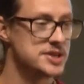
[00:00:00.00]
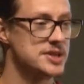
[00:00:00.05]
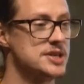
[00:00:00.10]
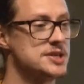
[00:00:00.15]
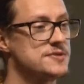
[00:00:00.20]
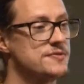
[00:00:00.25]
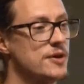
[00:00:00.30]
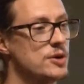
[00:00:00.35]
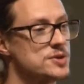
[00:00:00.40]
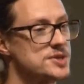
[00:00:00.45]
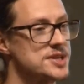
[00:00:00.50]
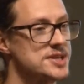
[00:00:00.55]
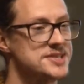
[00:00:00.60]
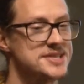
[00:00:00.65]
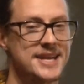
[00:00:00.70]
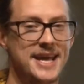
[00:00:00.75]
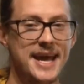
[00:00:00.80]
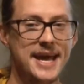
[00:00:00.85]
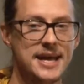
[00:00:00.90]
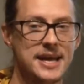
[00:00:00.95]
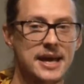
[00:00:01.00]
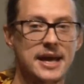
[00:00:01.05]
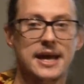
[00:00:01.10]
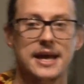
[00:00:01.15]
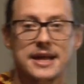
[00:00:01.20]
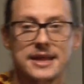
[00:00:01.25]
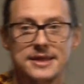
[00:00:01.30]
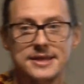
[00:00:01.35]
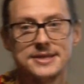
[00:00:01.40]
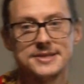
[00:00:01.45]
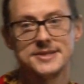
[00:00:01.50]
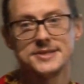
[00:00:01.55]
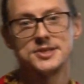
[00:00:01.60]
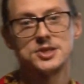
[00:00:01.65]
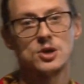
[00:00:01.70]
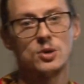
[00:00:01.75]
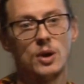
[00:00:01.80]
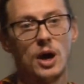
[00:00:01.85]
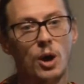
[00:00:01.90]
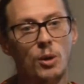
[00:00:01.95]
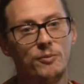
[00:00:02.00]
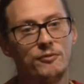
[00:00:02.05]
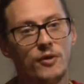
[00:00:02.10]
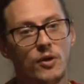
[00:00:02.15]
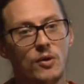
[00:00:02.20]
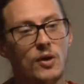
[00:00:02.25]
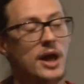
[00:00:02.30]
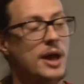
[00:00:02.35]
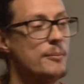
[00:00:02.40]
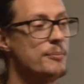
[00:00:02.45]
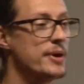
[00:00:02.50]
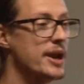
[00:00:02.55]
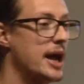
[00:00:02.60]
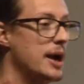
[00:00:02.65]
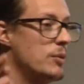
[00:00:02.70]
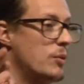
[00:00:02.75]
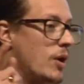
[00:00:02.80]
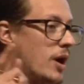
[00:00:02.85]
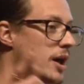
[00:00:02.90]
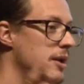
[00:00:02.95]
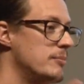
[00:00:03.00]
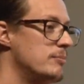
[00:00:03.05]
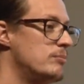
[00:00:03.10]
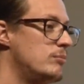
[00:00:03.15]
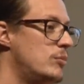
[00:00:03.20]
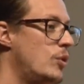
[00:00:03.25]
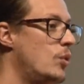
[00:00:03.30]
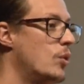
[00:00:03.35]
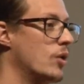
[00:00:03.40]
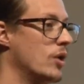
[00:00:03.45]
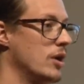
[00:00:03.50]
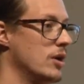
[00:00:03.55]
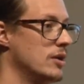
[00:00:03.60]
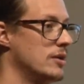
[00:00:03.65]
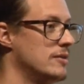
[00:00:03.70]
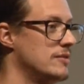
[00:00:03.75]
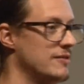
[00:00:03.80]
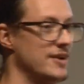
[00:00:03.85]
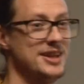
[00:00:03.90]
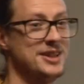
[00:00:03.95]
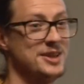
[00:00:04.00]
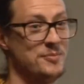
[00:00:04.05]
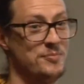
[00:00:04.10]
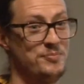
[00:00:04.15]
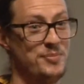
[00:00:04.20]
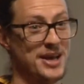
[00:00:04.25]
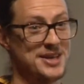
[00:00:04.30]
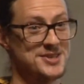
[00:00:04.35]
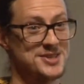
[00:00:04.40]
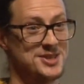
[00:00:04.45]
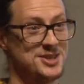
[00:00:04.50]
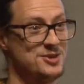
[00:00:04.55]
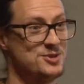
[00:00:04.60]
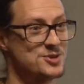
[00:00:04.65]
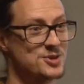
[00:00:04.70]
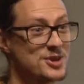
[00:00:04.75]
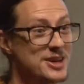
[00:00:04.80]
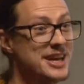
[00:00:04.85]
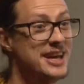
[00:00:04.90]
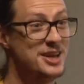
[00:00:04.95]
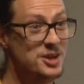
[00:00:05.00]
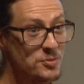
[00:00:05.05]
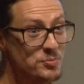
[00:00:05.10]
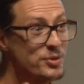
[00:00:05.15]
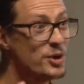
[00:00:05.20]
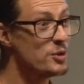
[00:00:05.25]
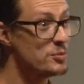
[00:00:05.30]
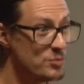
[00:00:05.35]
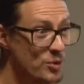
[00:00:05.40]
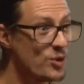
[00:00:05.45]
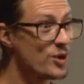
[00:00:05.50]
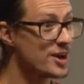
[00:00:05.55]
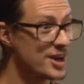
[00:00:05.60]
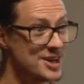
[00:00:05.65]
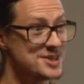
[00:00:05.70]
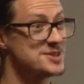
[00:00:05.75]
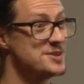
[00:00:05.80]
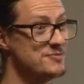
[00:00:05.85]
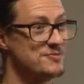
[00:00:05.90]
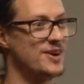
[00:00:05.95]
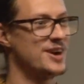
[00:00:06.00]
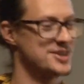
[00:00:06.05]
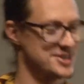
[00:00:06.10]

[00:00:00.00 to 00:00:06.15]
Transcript: out to these folks and I said, hey, this is so helpful, but I want more. Right, the best user. Can you build more custom